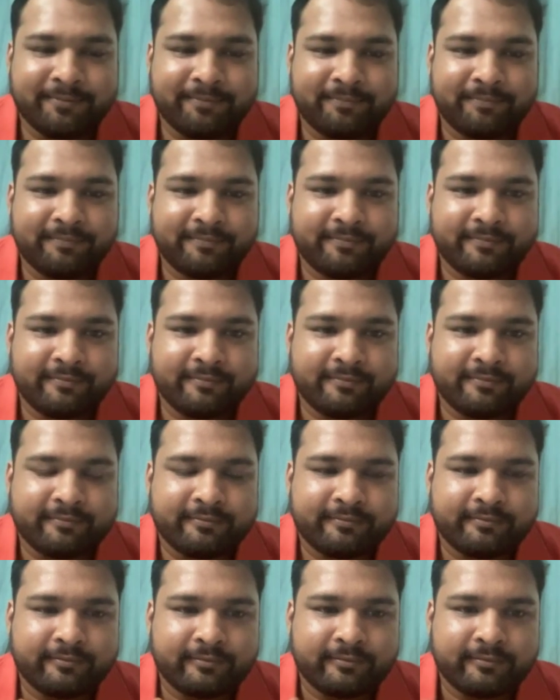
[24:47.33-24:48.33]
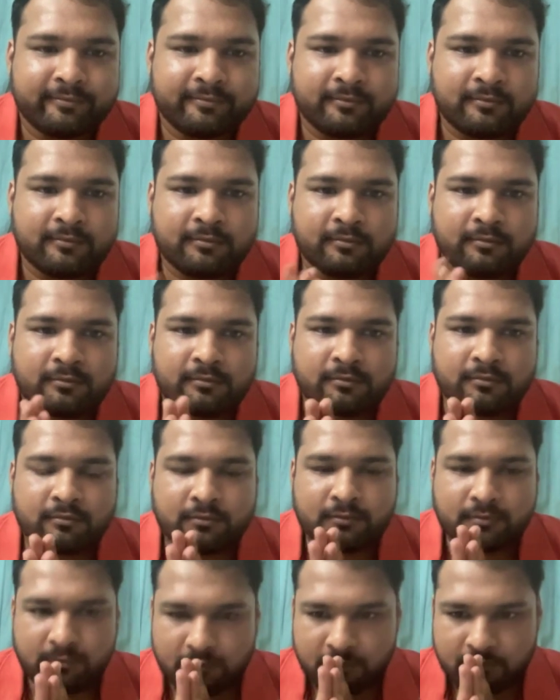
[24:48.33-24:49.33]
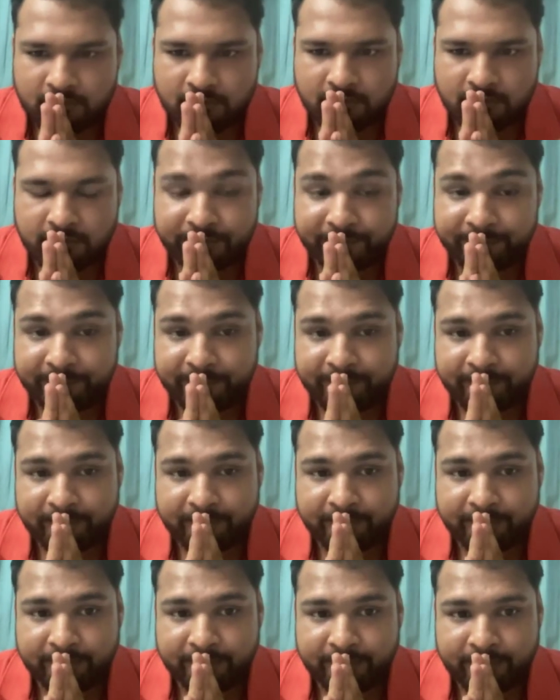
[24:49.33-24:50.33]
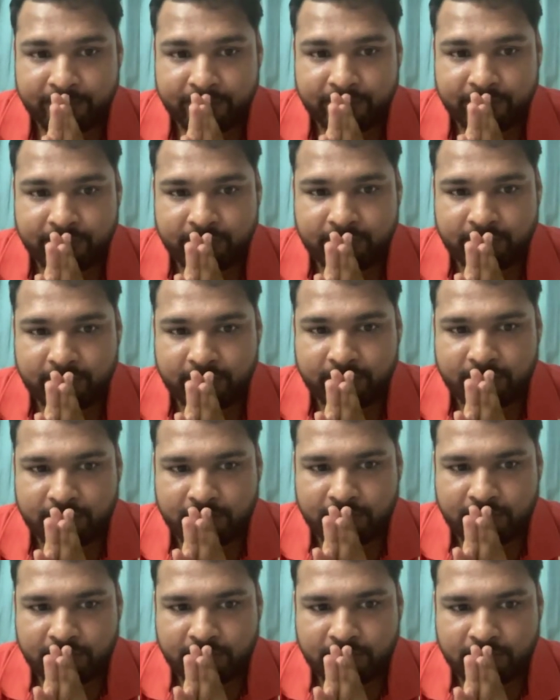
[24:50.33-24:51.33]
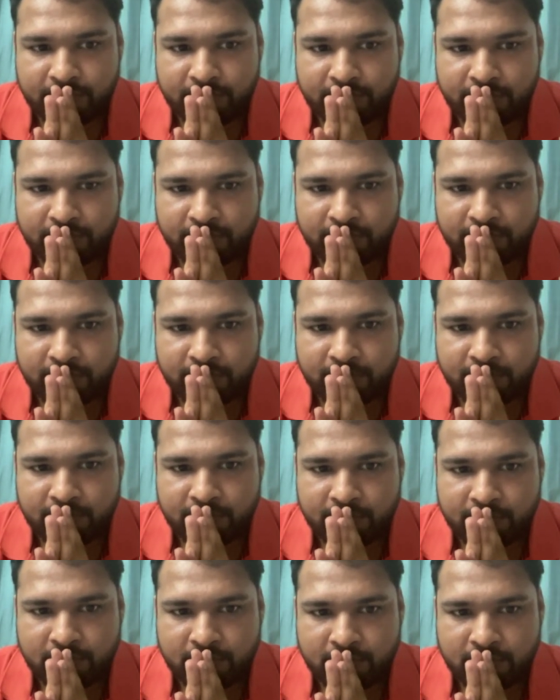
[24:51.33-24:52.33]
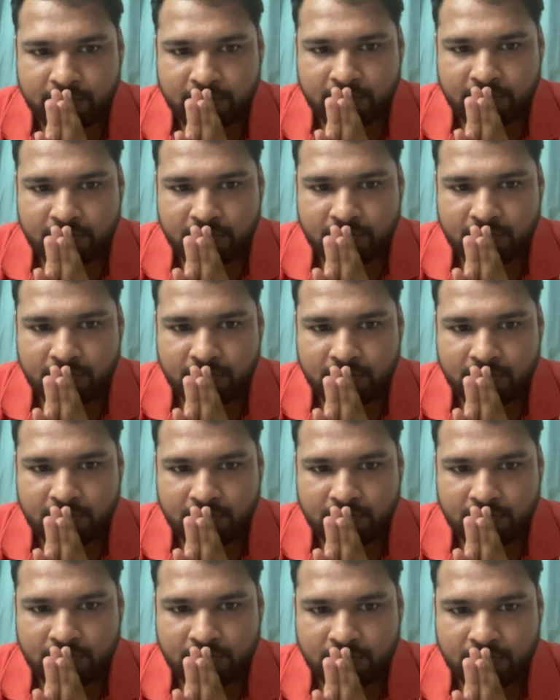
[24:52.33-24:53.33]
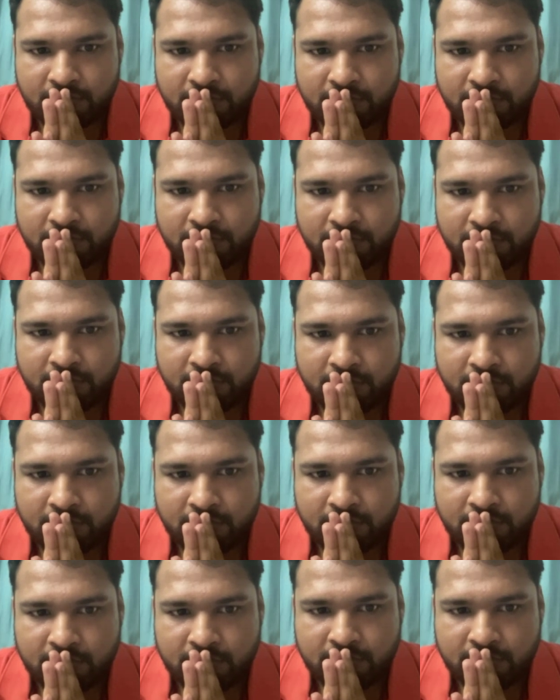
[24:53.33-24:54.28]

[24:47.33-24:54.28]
[no speech]